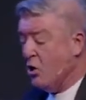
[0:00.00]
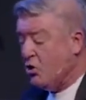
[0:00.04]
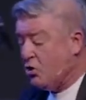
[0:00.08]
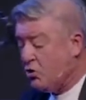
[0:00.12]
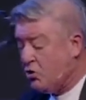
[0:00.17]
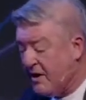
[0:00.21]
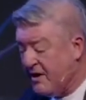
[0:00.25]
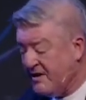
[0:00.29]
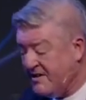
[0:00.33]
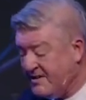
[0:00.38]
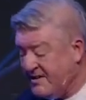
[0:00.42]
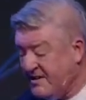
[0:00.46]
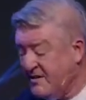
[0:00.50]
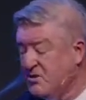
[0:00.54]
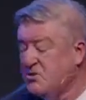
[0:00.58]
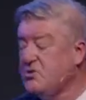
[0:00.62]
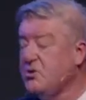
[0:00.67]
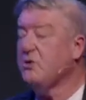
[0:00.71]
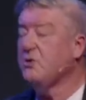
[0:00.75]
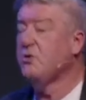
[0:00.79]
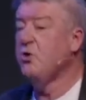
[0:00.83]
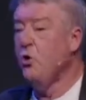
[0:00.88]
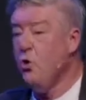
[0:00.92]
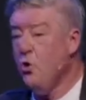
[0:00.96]

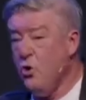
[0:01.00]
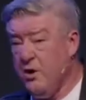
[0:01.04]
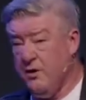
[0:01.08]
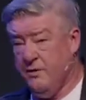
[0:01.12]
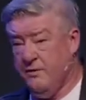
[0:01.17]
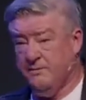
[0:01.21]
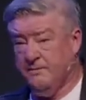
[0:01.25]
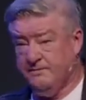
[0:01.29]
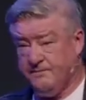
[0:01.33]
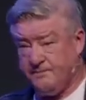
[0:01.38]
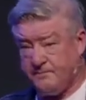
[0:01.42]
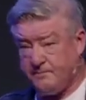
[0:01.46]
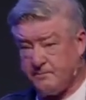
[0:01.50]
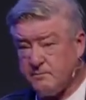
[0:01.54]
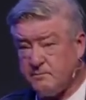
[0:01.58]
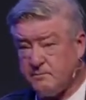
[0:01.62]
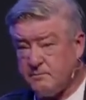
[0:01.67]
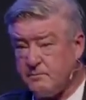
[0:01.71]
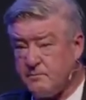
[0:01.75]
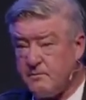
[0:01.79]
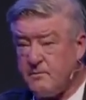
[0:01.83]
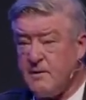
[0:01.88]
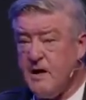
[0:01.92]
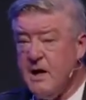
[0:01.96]
Christians are known
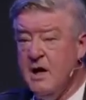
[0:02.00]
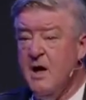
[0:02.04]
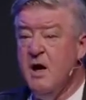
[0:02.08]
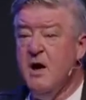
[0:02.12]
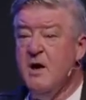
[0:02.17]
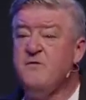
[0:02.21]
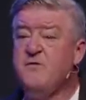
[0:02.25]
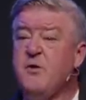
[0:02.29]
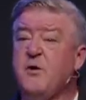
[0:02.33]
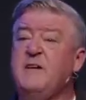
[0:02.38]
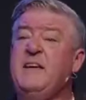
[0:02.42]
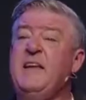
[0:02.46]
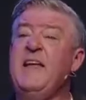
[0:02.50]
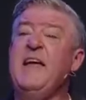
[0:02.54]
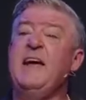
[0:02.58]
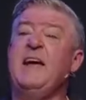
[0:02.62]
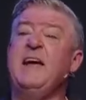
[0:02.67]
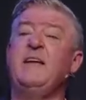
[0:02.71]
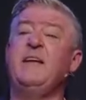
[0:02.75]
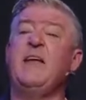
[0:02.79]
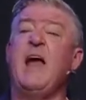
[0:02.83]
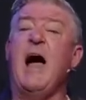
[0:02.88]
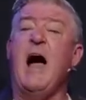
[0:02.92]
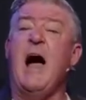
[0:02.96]
for
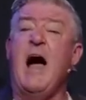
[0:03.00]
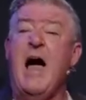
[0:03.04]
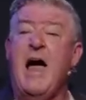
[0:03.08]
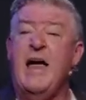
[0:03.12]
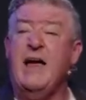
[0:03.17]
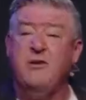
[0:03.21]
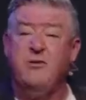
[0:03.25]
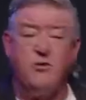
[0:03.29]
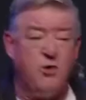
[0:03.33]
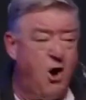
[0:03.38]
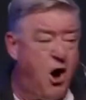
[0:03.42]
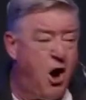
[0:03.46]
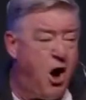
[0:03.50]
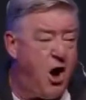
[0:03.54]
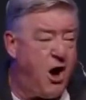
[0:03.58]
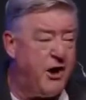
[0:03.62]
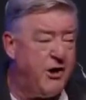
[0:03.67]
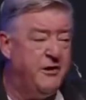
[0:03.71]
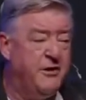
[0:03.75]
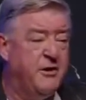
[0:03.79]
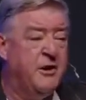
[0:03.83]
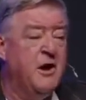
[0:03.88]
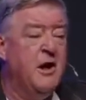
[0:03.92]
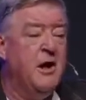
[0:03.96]
taking the high
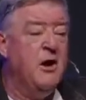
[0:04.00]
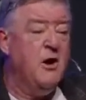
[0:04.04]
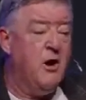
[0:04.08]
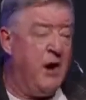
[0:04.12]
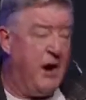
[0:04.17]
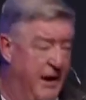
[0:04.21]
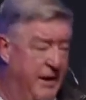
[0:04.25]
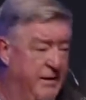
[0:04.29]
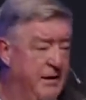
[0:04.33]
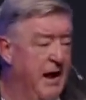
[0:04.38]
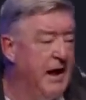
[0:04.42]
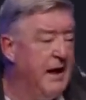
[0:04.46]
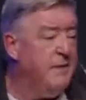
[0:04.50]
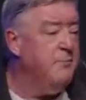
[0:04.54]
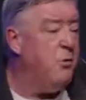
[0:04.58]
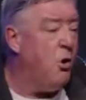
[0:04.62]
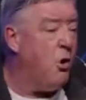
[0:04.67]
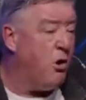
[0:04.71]
ground and